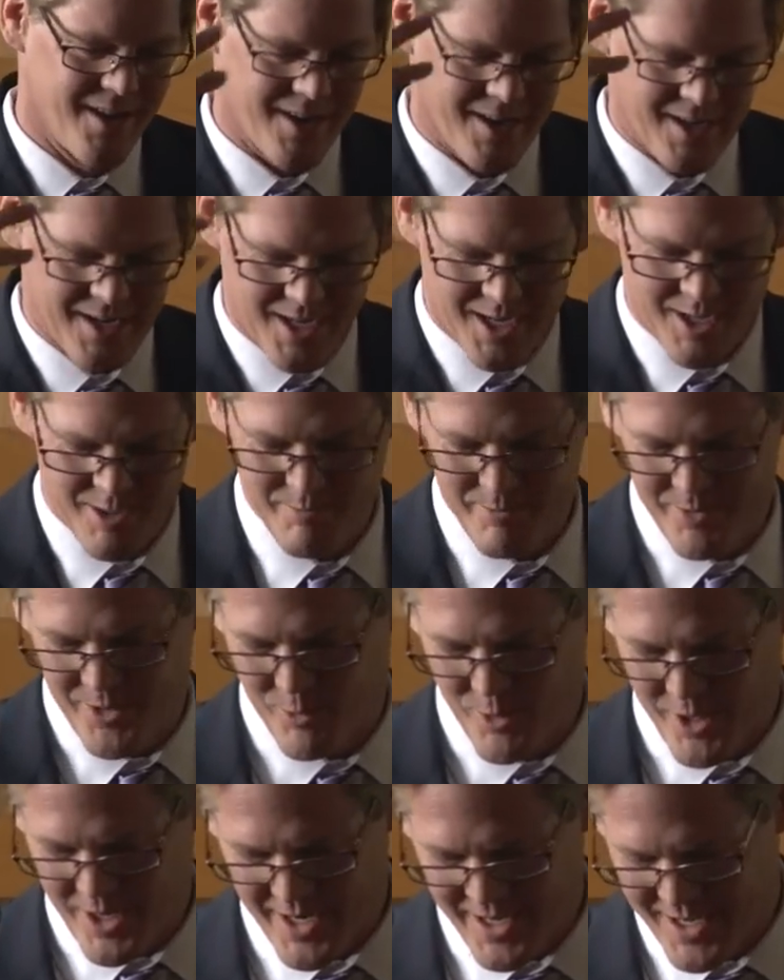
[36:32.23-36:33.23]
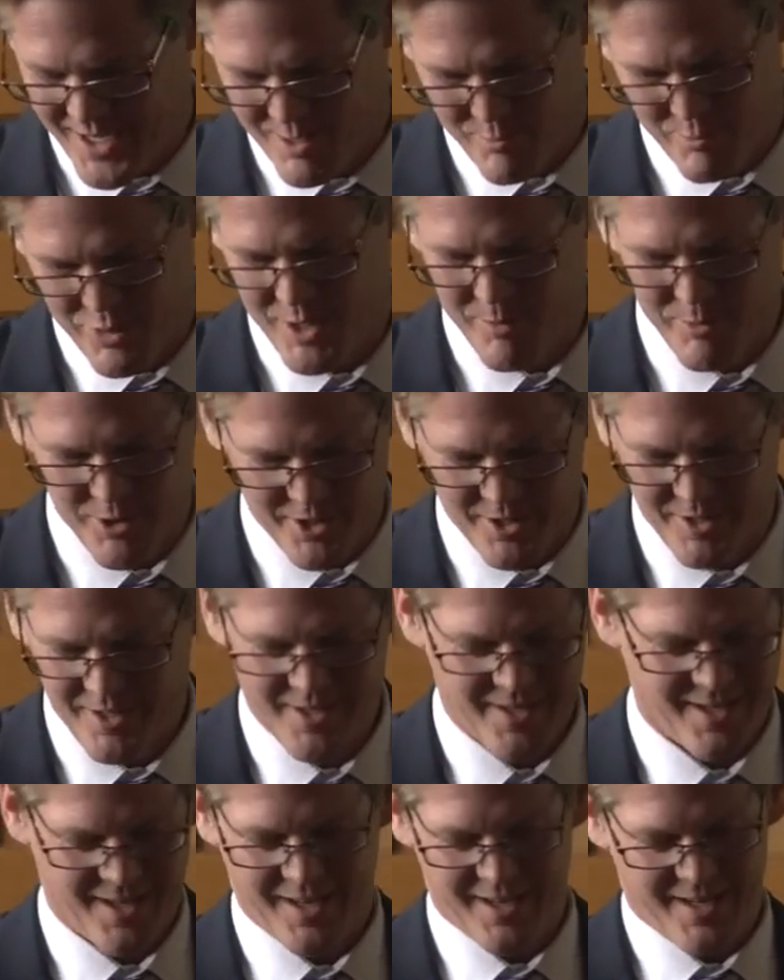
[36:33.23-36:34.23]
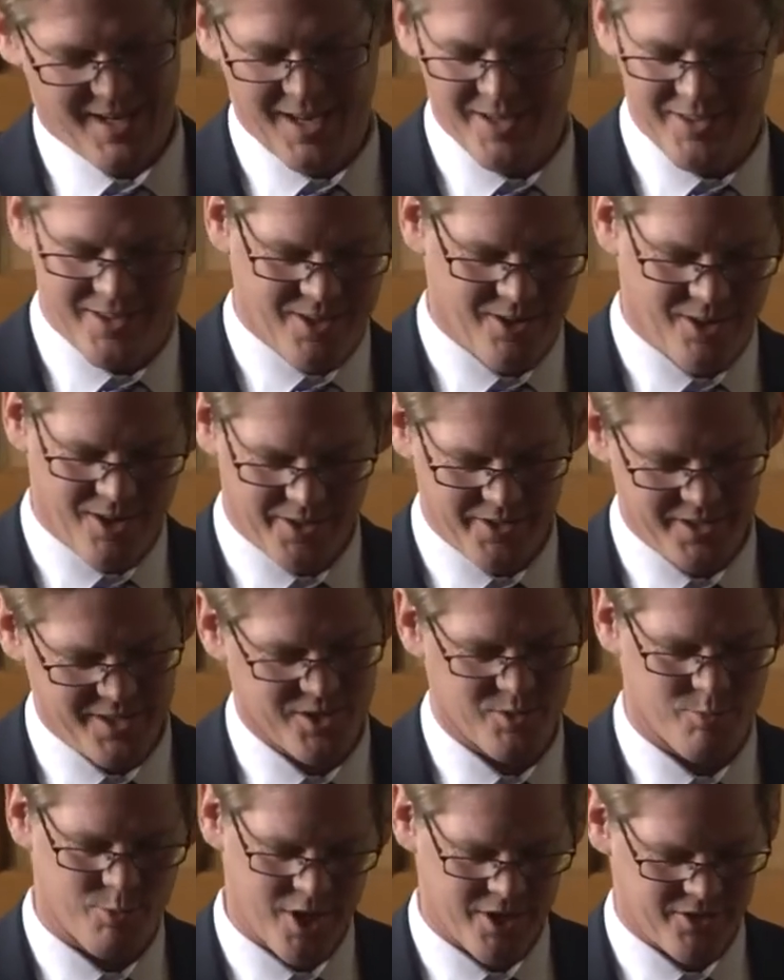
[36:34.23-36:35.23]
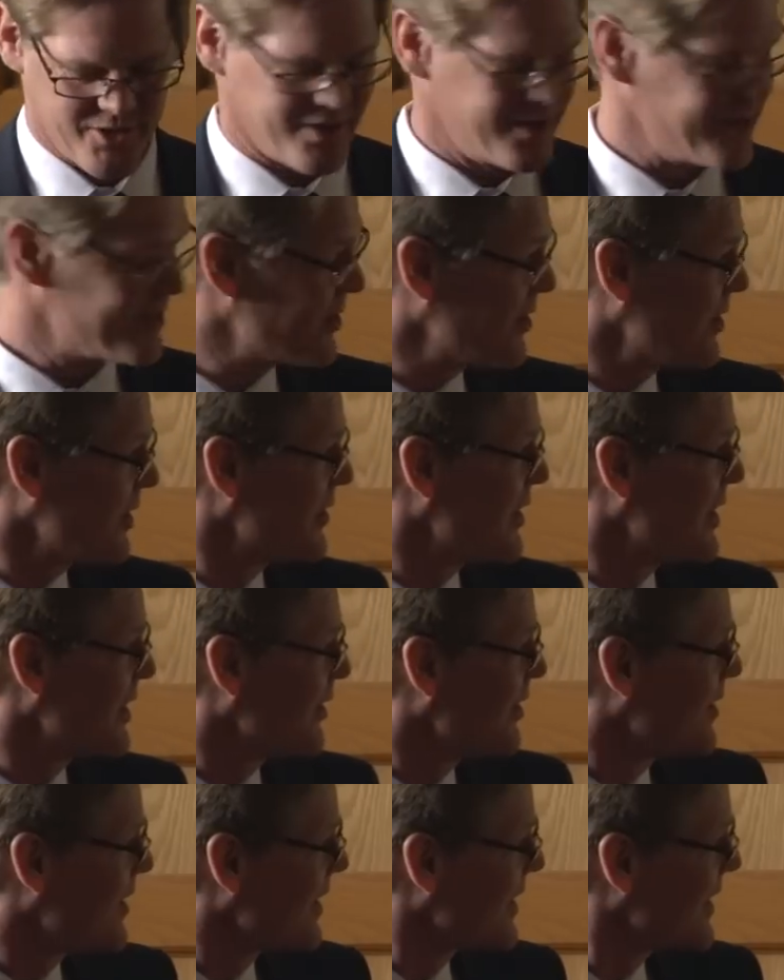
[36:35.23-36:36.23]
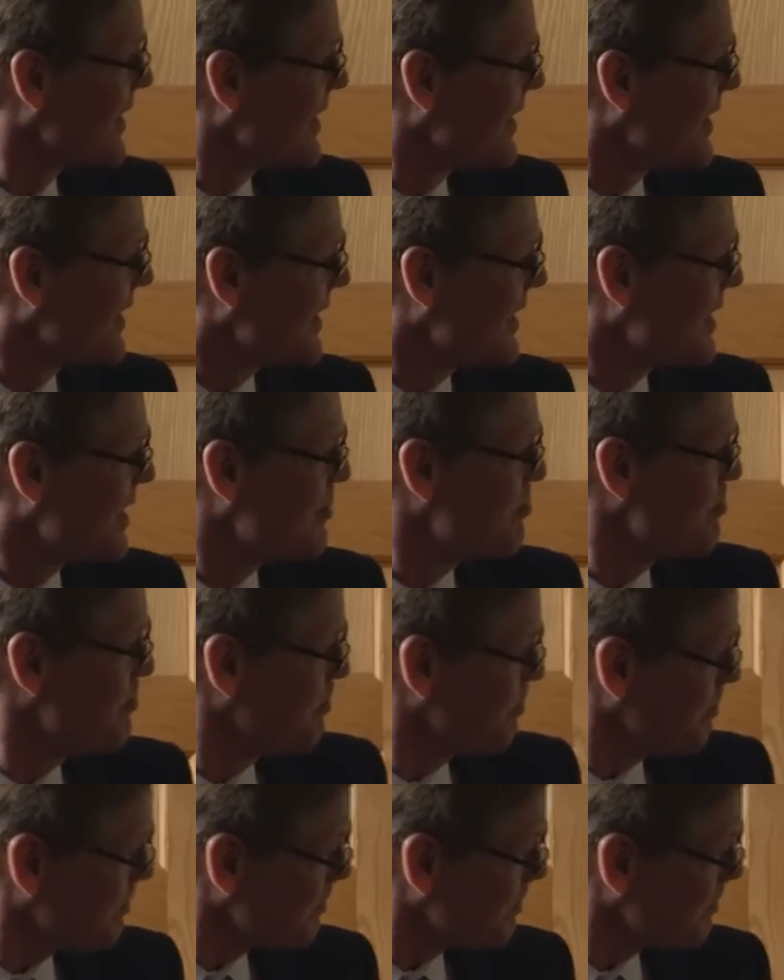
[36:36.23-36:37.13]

um, where I keep people engaged in all these spreadsheets all day long. Um,